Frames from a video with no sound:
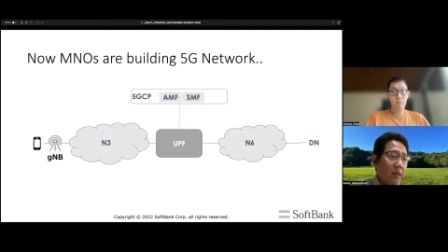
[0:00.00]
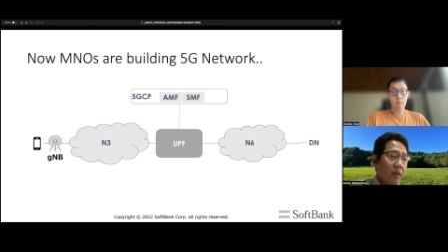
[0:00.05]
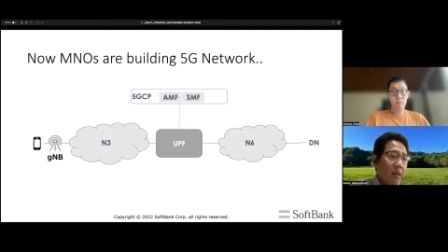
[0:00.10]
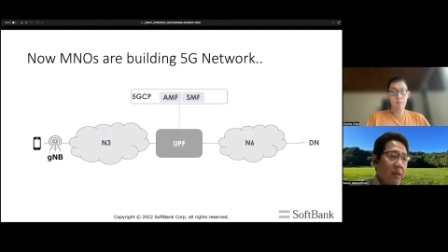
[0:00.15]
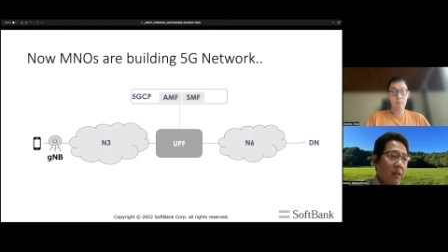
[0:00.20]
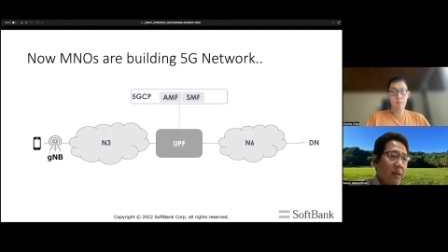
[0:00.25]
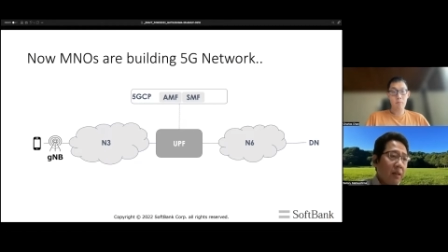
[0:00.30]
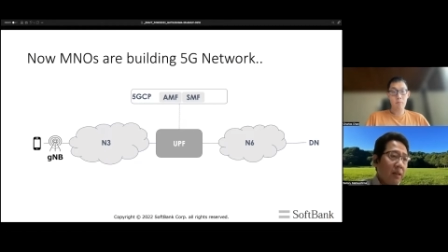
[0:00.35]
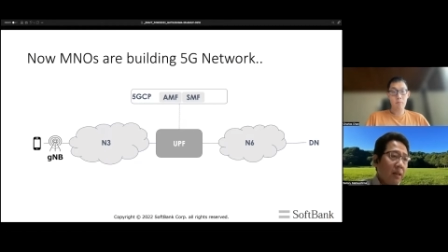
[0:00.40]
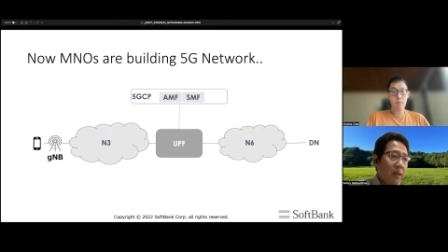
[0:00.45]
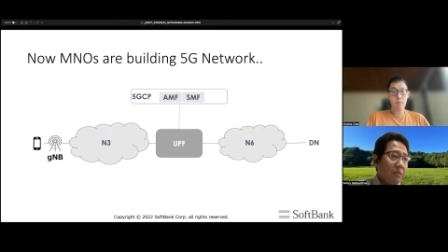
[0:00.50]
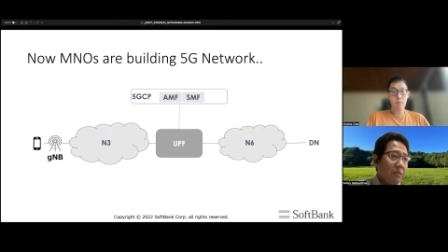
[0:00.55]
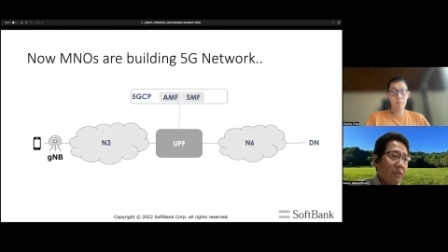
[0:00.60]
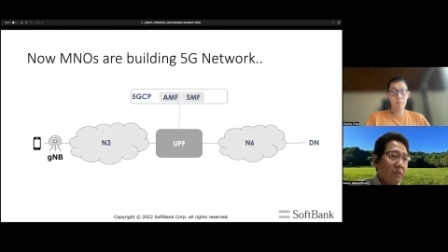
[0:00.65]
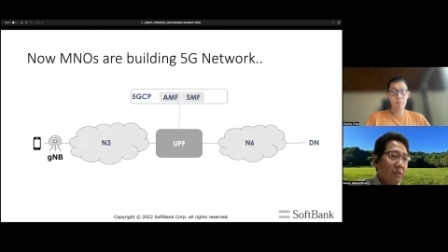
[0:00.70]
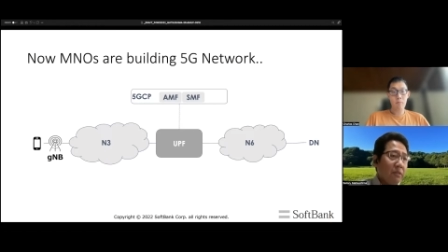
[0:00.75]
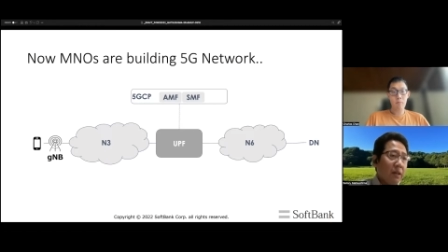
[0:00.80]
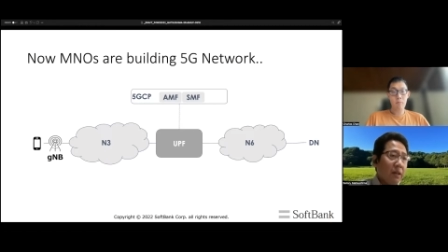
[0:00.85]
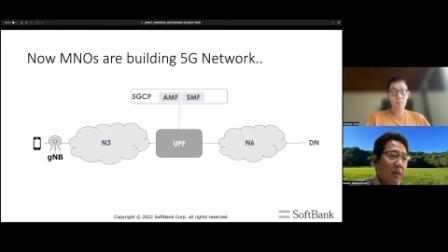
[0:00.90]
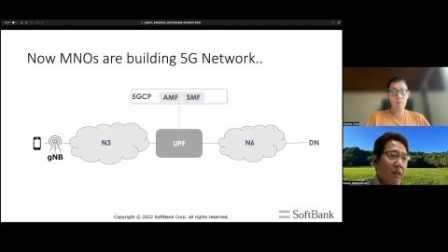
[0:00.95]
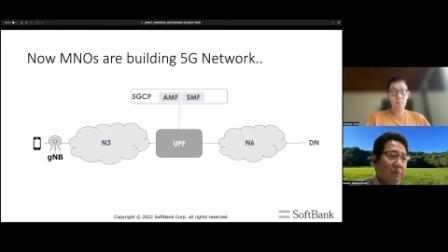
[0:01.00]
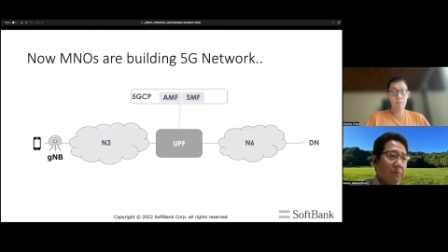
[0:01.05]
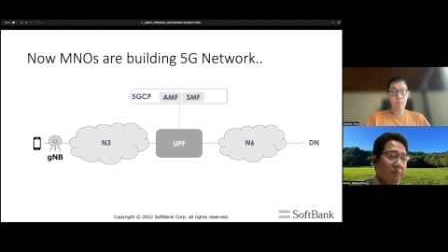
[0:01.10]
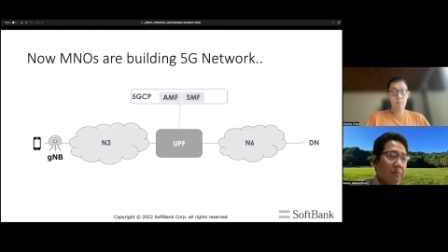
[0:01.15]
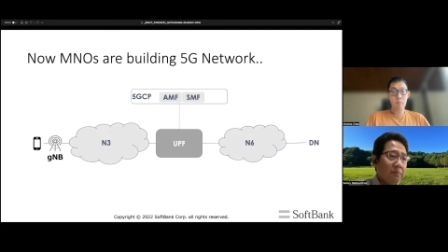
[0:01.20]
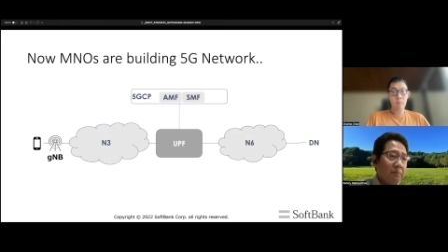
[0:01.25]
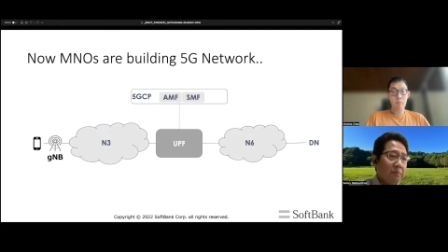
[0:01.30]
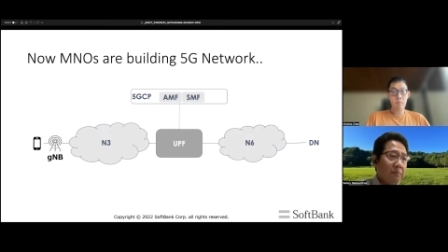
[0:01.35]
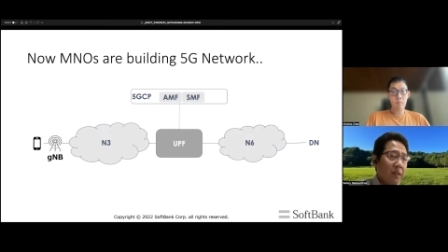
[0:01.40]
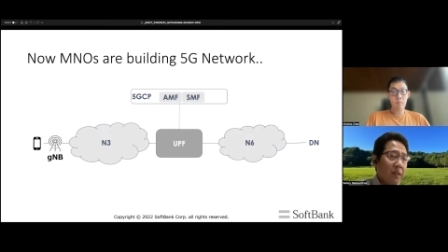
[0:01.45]
I think
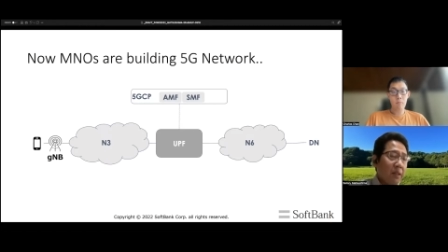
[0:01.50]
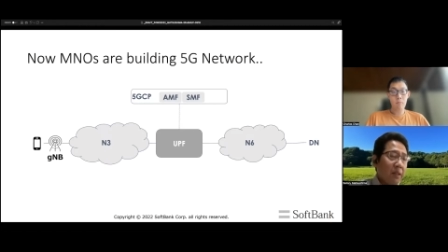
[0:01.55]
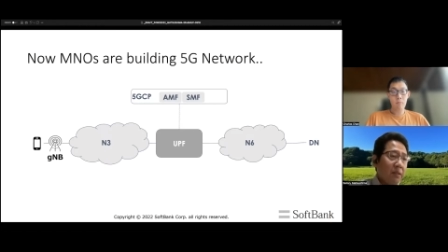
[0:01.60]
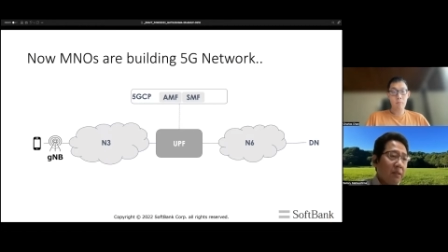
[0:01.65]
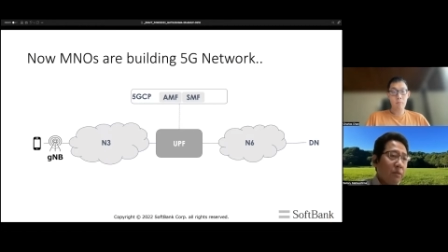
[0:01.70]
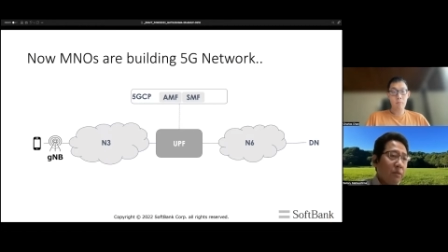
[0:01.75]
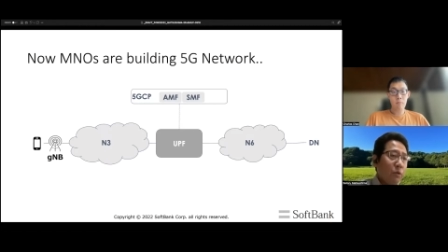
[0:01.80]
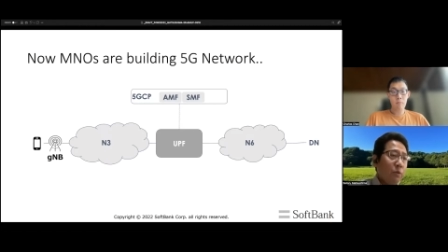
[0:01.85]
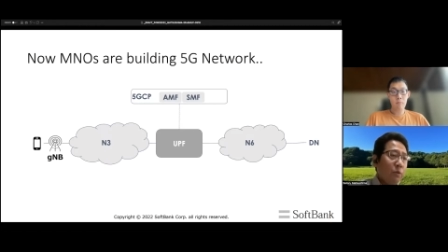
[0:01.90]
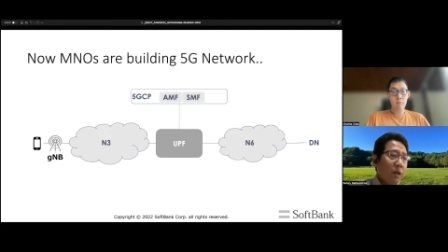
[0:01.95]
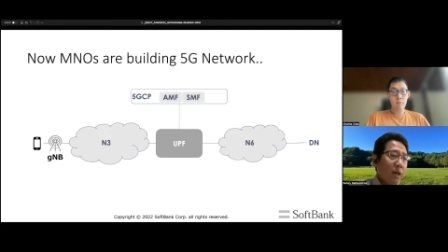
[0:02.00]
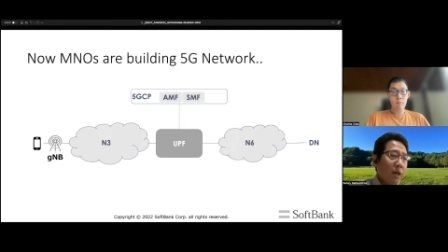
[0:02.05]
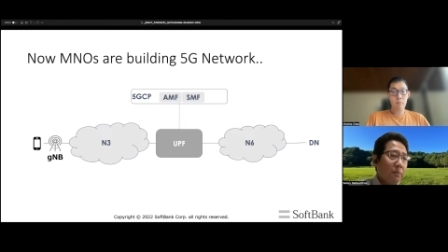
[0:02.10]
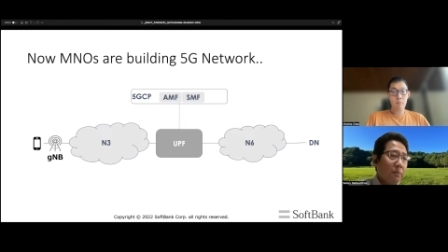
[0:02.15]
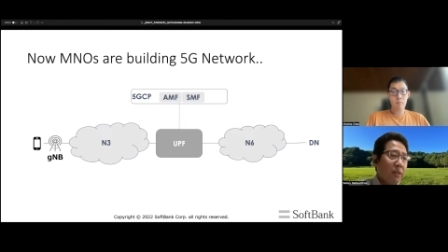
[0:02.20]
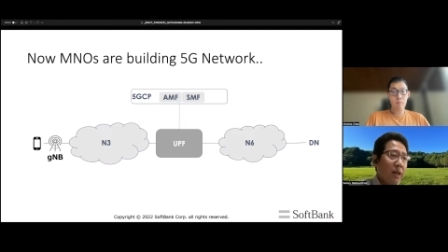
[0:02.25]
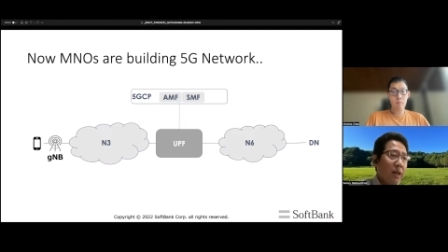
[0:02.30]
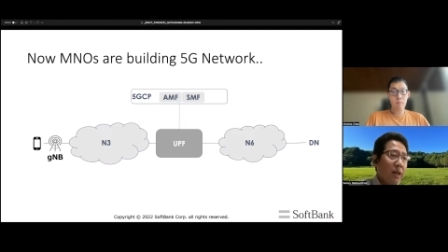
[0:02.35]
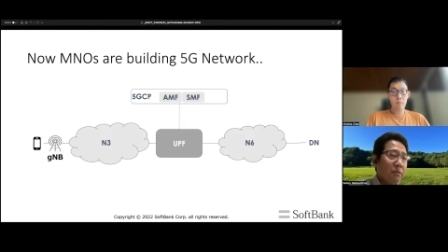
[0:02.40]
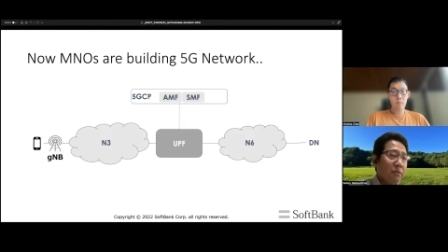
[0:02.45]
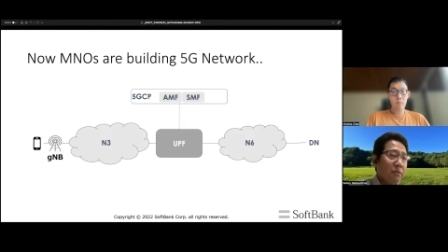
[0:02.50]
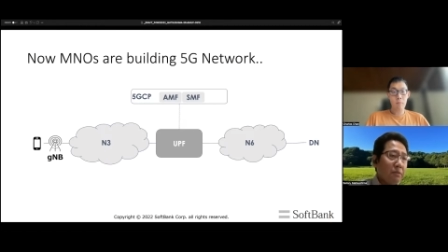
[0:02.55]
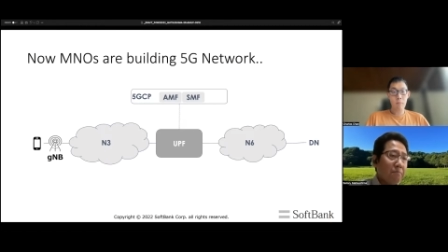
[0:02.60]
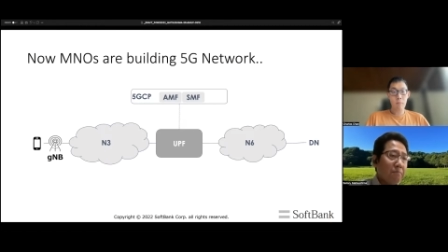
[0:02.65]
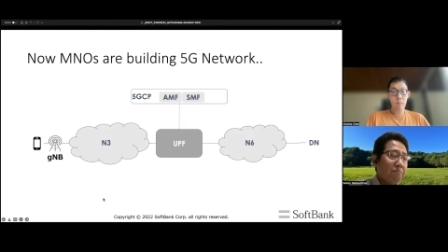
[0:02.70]
no one have doubt.